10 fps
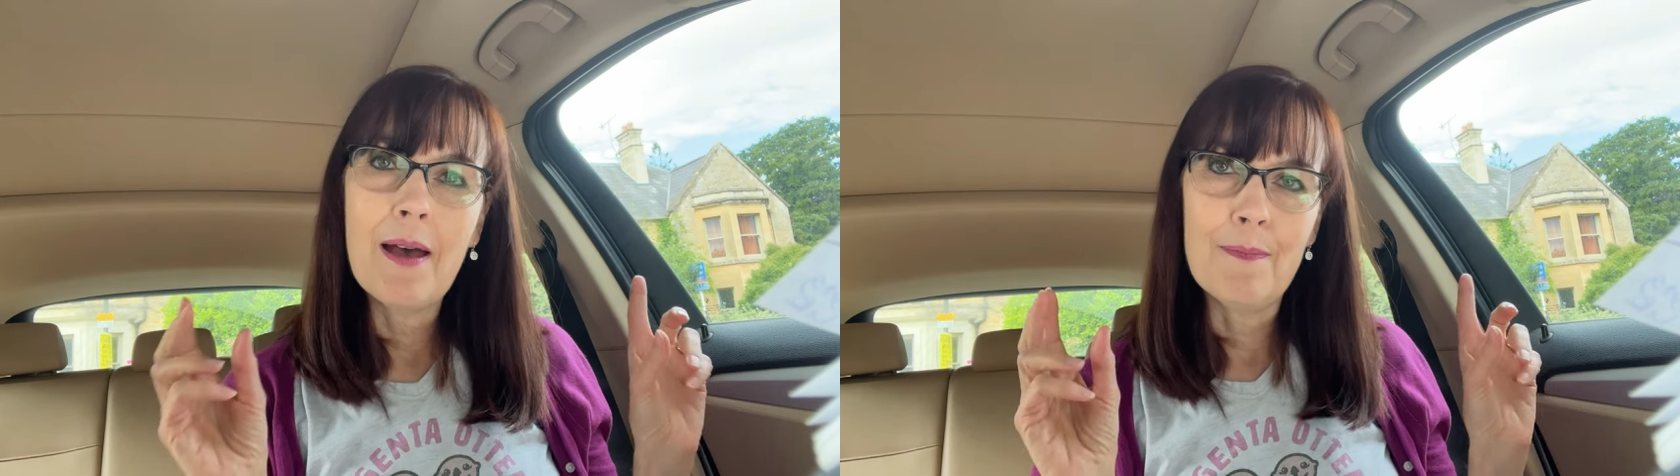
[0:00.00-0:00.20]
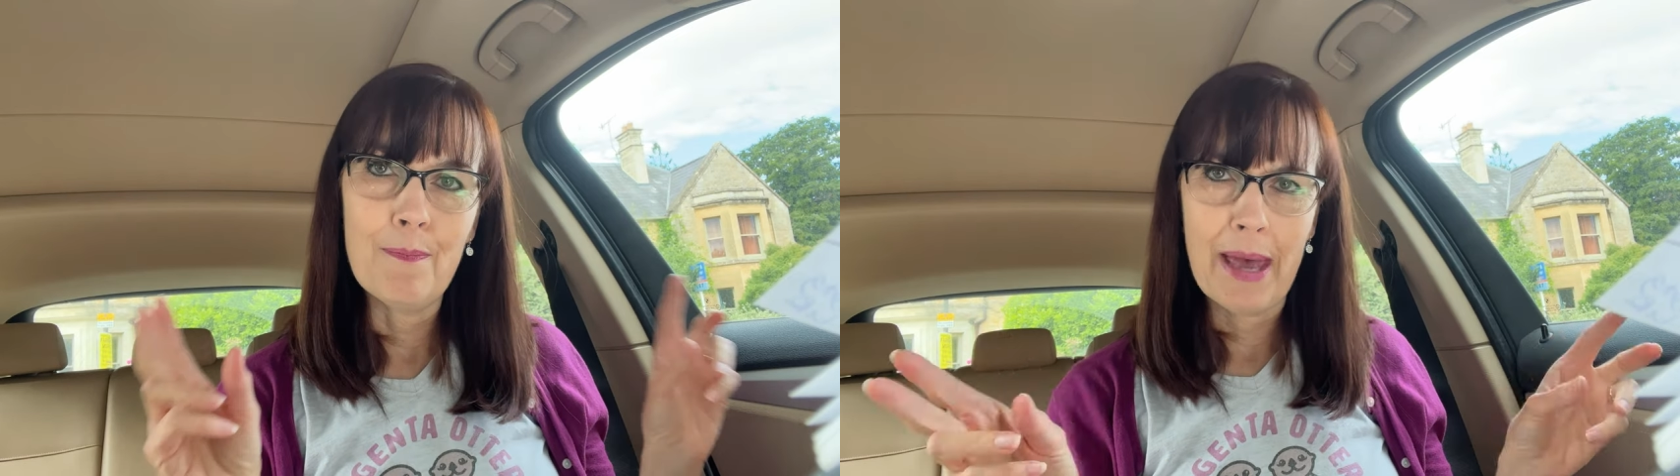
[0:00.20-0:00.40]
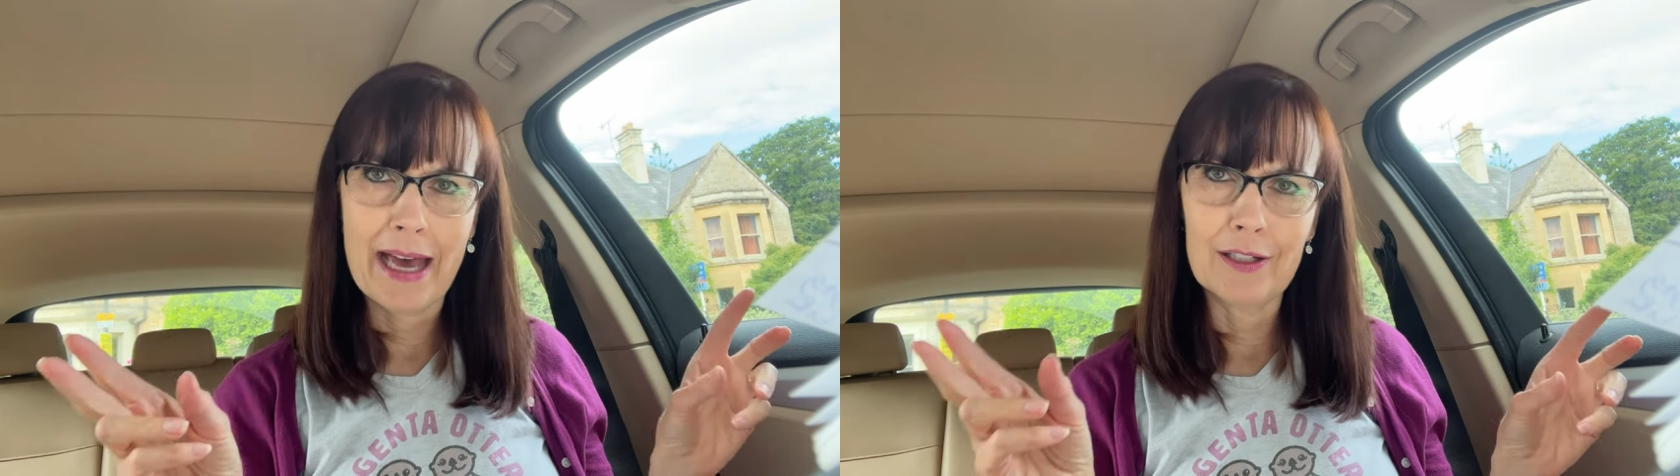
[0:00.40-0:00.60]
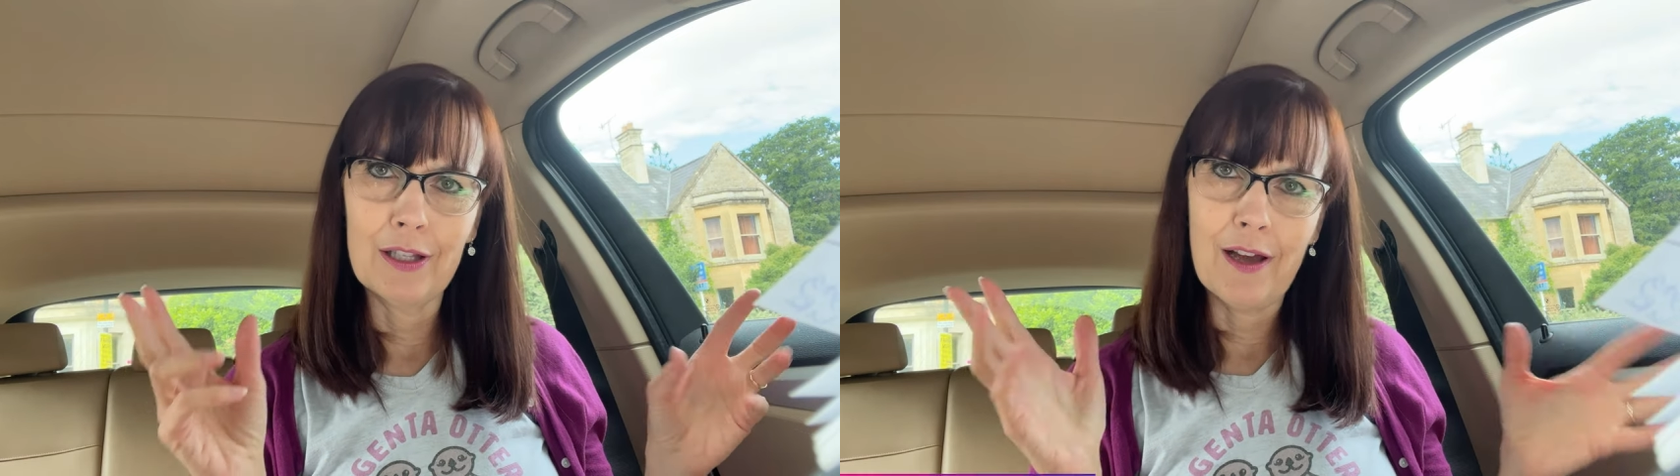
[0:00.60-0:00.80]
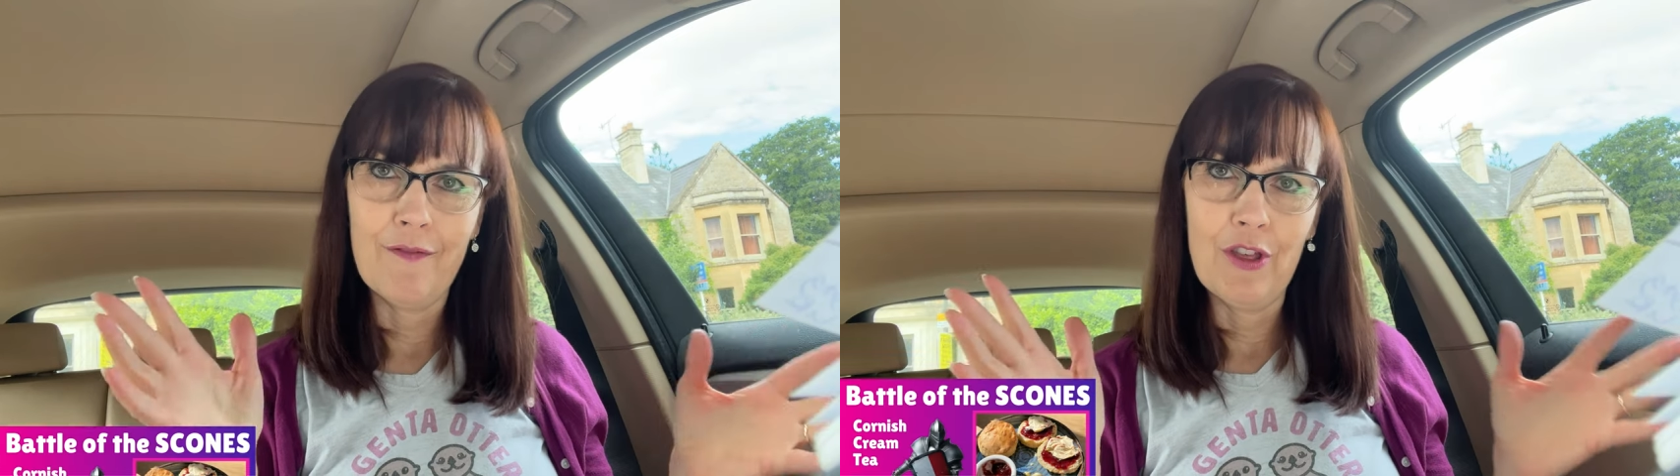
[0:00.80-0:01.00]
Battle
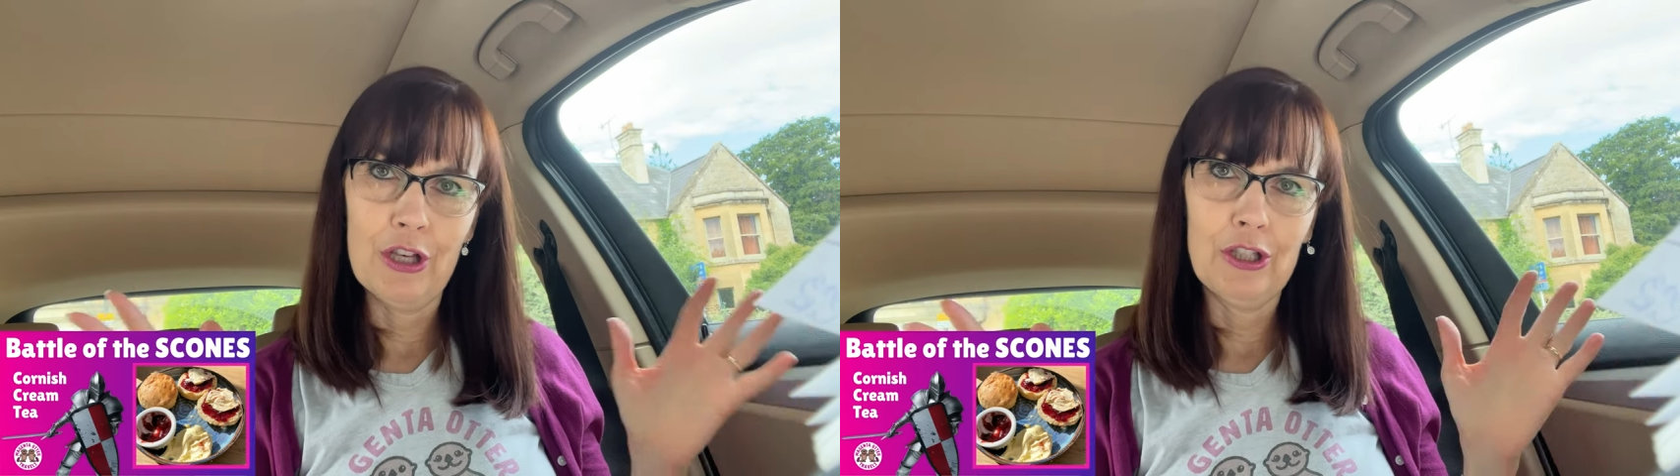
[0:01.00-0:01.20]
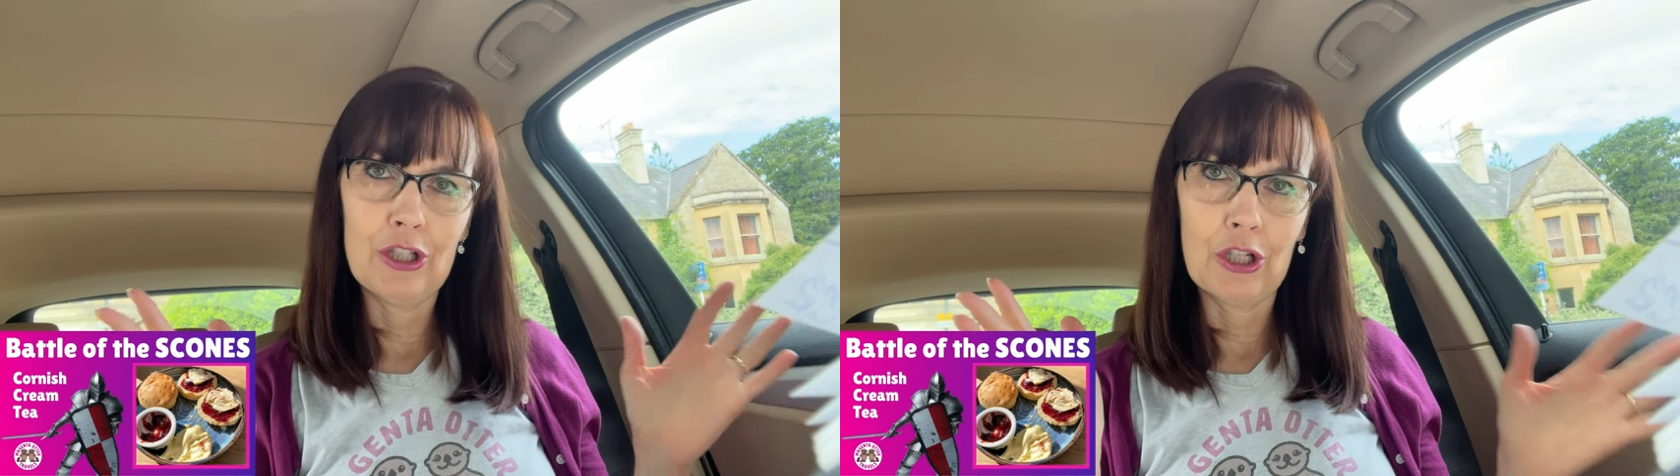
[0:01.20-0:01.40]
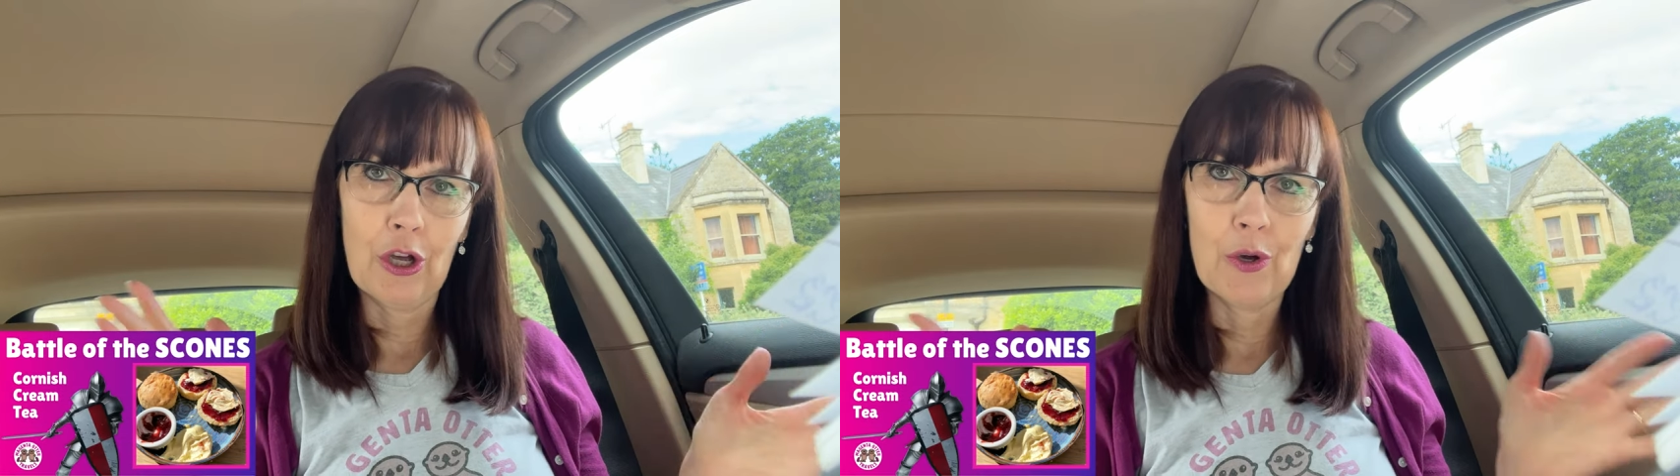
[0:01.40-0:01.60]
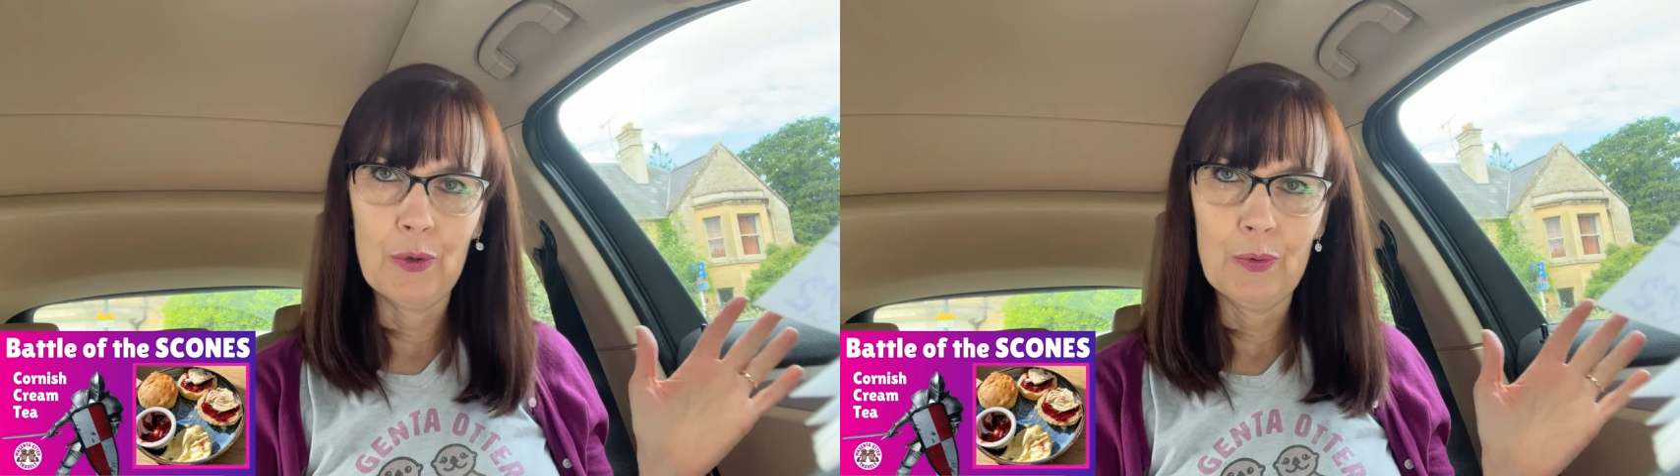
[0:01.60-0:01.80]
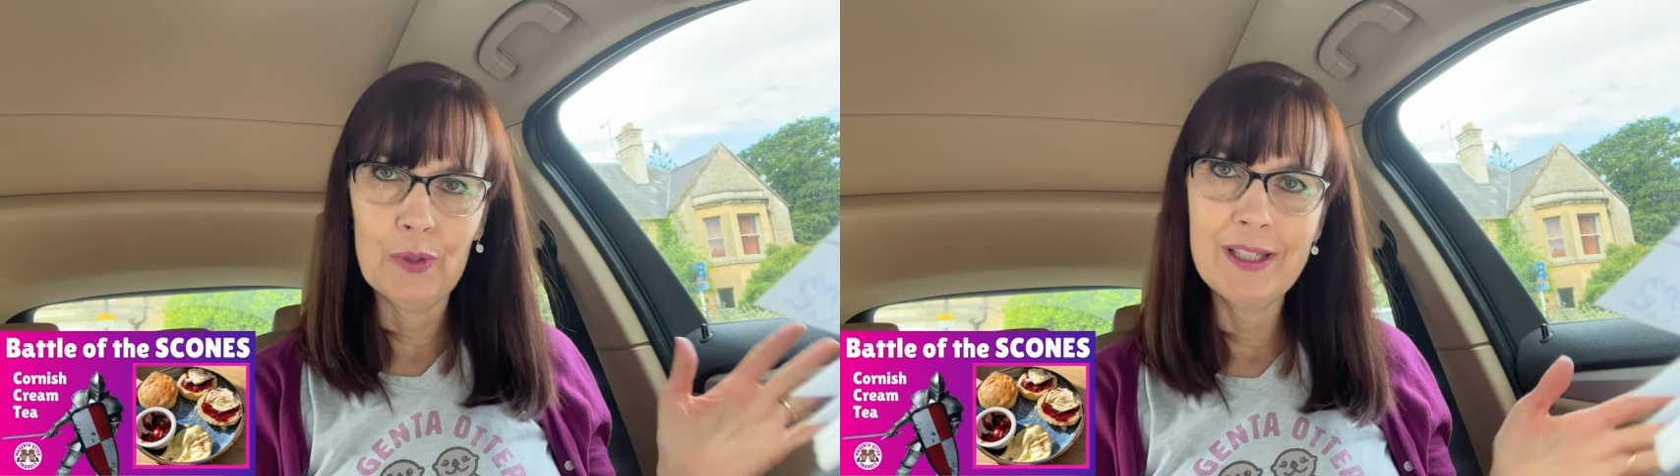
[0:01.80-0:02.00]
of the
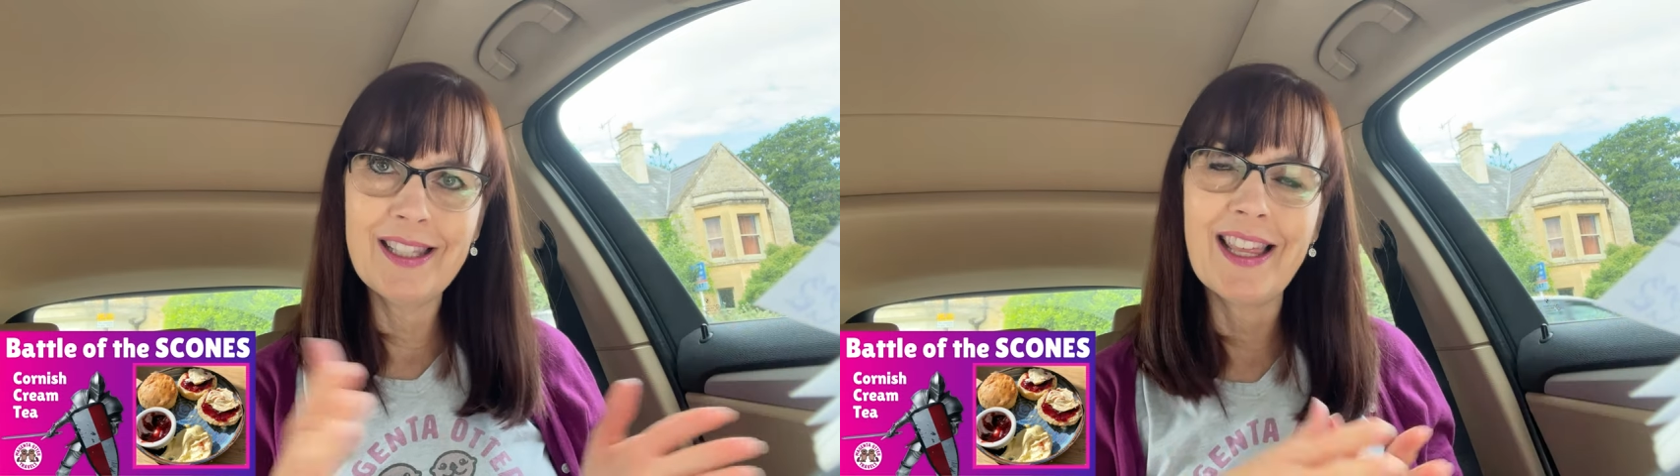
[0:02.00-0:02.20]
Scones